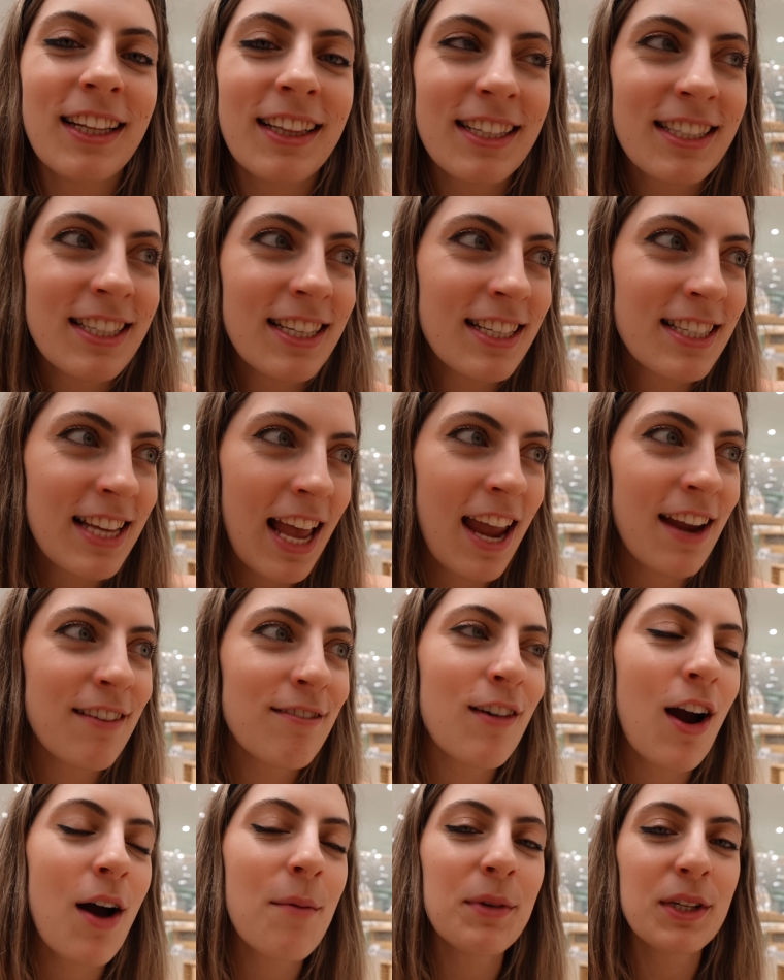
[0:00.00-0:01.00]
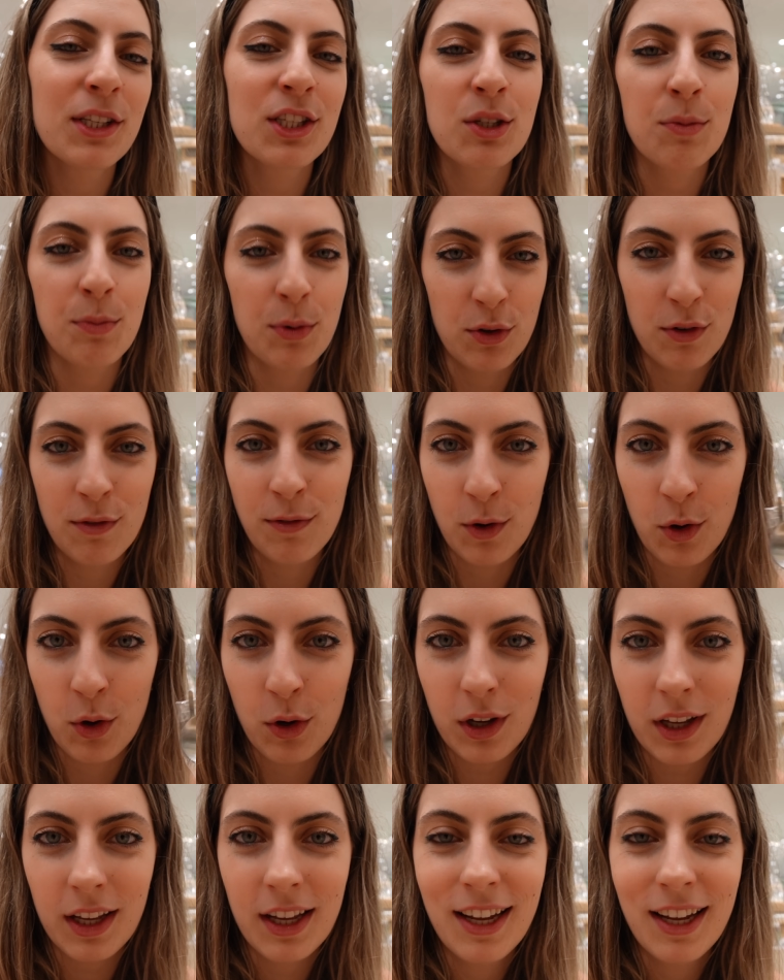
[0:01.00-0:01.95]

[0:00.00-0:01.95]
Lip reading: This is a ramen spoon fork.